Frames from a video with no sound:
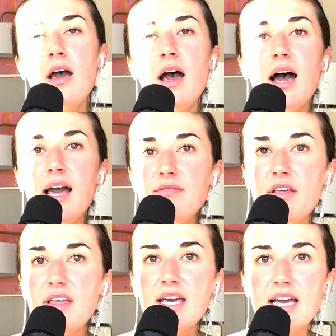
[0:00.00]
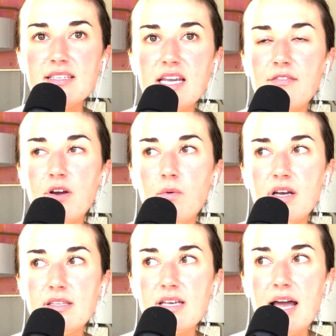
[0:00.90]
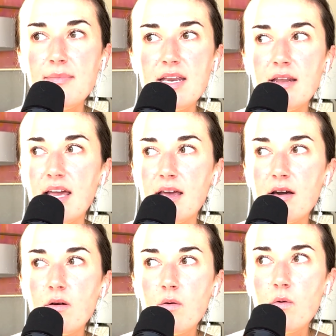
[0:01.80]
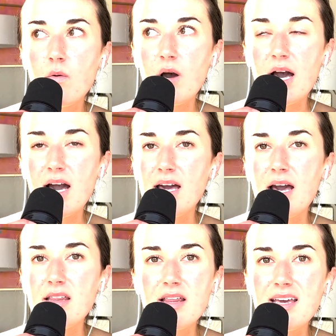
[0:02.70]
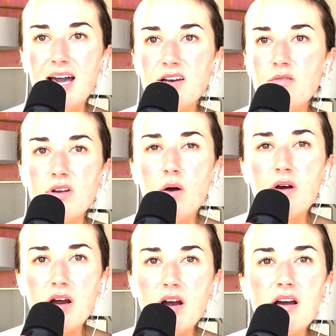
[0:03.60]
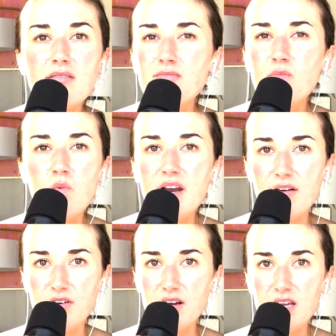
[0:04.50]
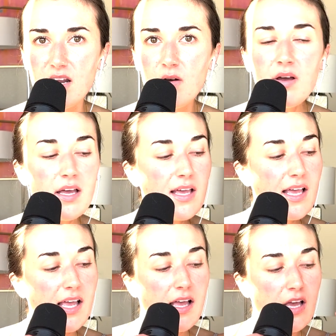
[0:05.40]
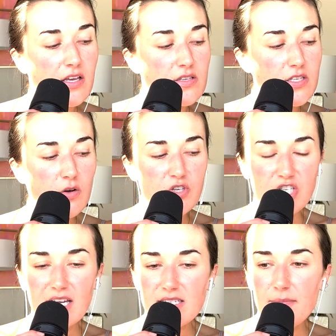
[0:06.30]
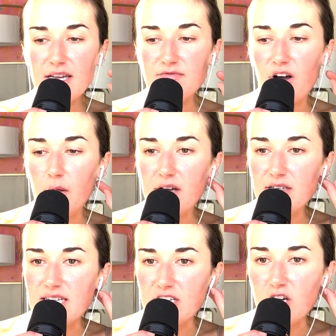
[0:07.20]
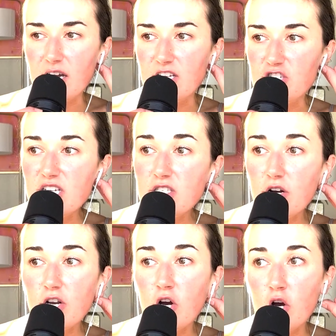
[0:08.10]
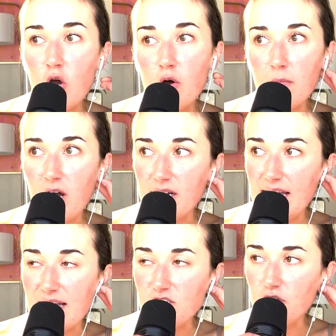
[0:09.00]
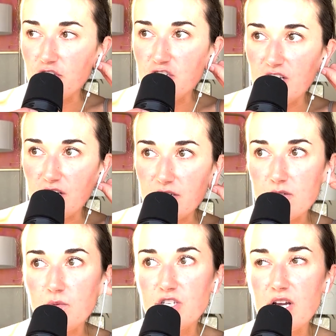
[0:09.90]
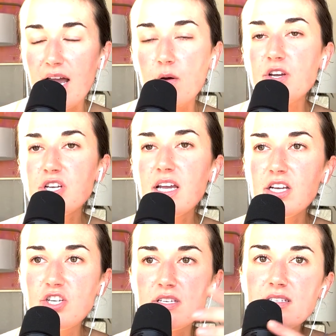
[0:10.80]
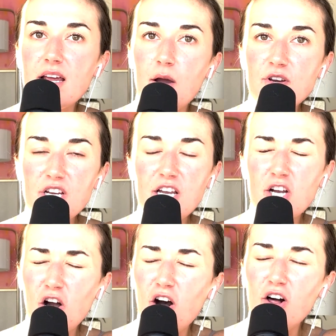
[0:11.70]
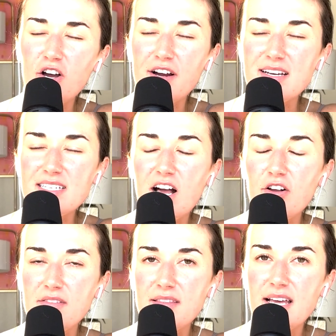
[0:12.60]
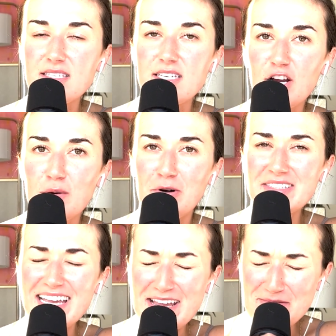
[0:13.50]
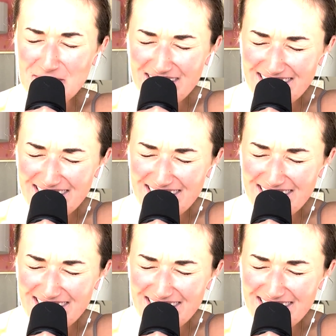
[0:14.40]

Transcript: I have nothing against Avery Woods. I mean, like, I don't know her, whatever, you know? So she has a big following on TikTok, and she started her own podcast called Cheers, which I wish I could call her and tell her that that's a terrible name.